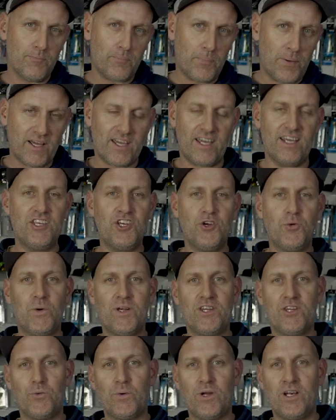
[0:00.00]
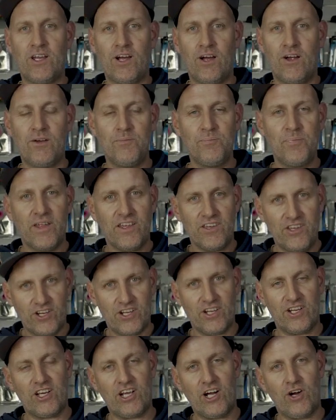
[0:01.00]
picking your weather window. You're
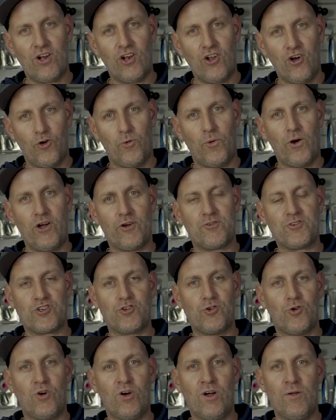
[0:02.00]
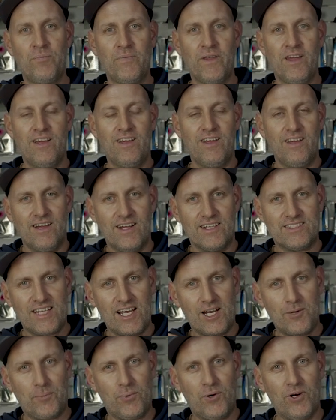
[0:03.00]
going to go a long way offshore. It's
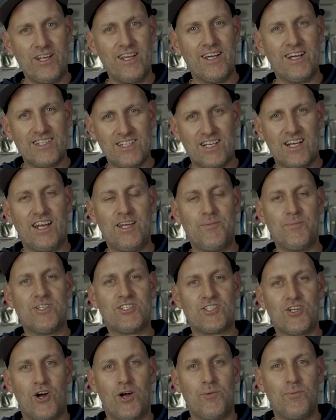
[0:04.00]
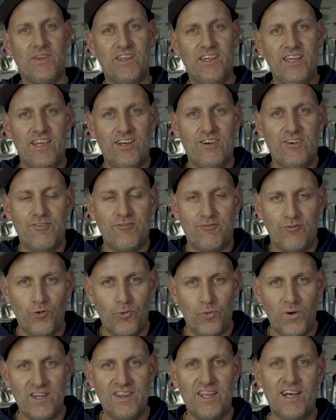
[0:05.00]
at a pretty inclement time of the year
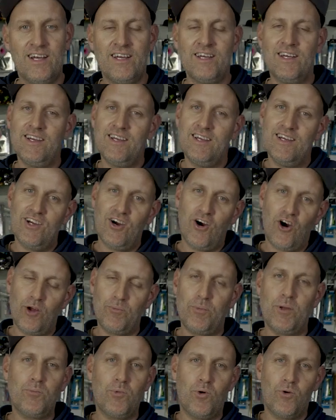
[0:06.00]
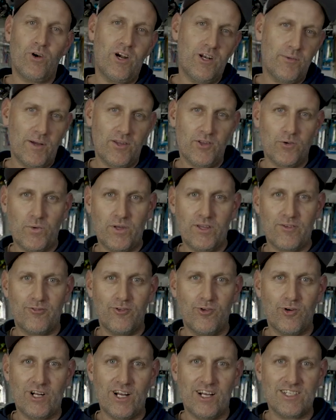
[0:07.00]
for weather. I'd be more worried about the weather
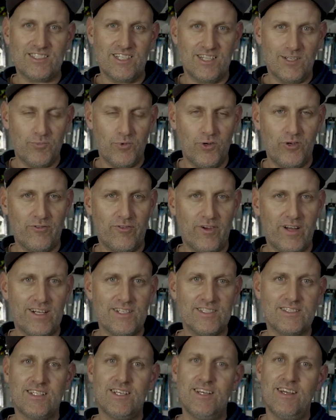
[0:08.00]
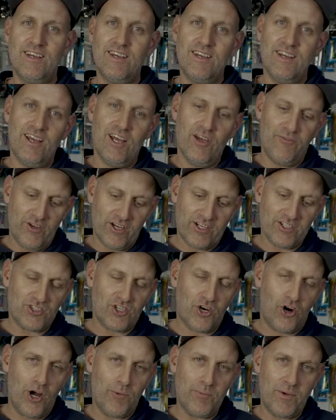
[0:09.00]
forecast than the moon phase. If you can
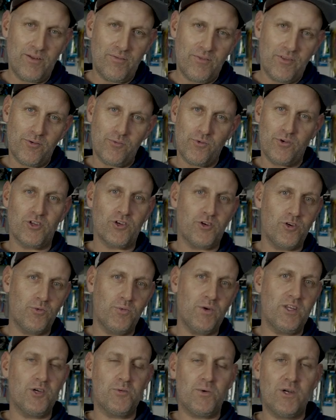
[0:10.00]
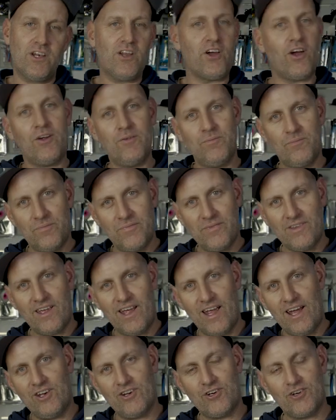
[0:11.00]
time it with a good weather window
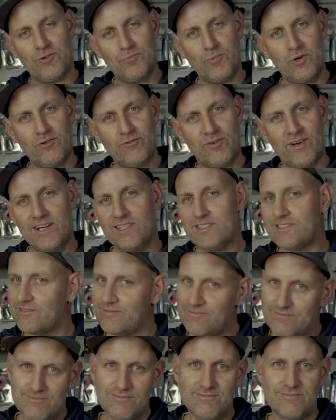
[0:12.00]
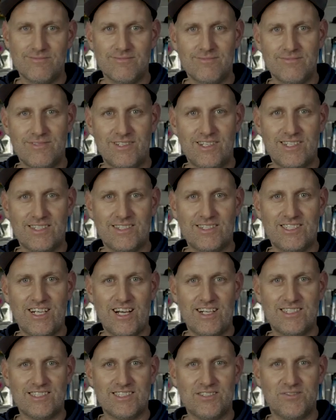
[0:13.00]
and a good moon phase, your
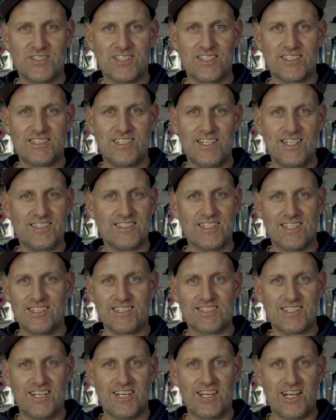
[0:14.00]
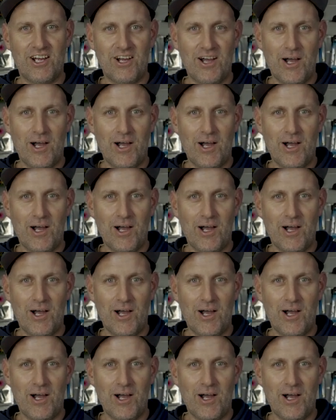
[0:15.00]
chances of success are just going to go